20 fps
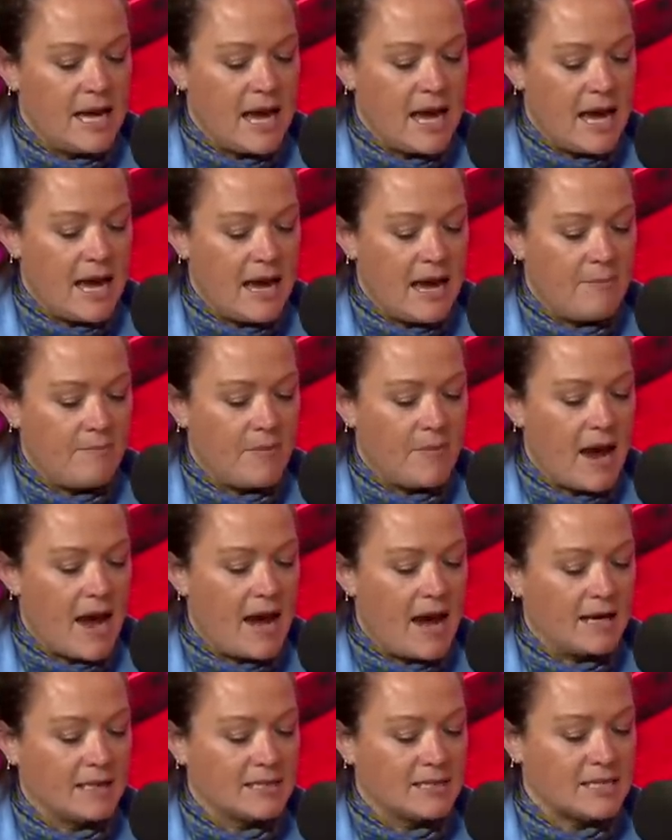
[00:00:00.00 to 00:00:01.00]

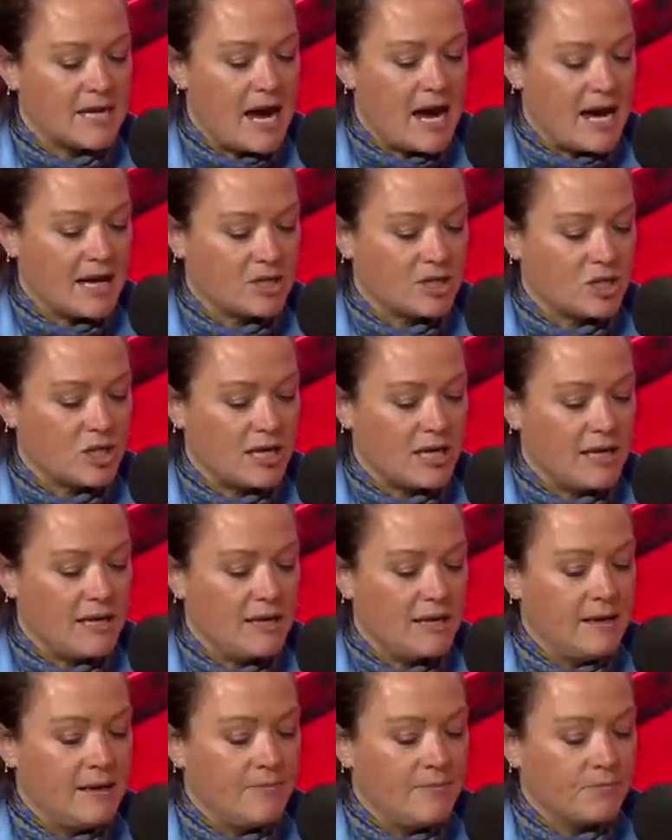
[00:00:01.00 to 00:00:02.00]
And
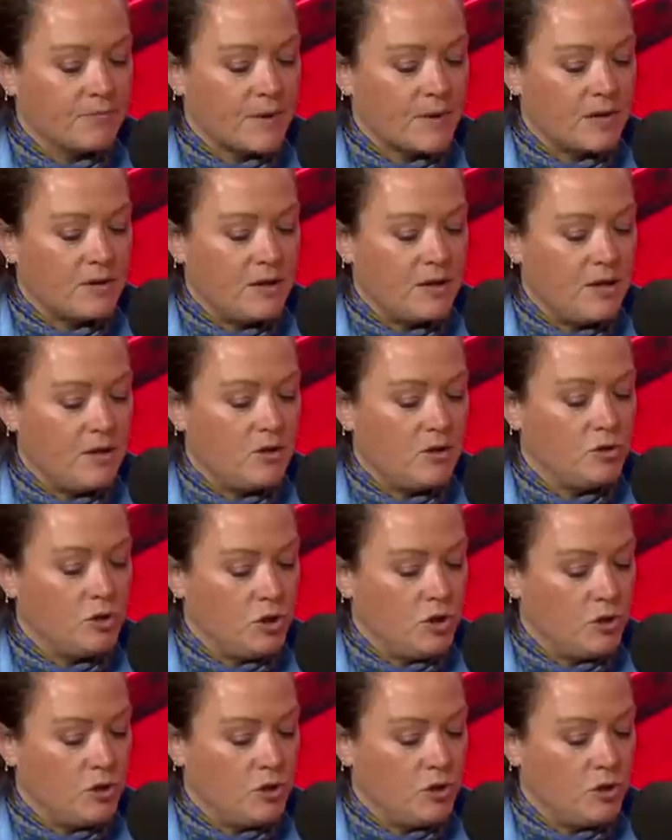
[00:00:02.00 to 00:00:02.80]
actually, the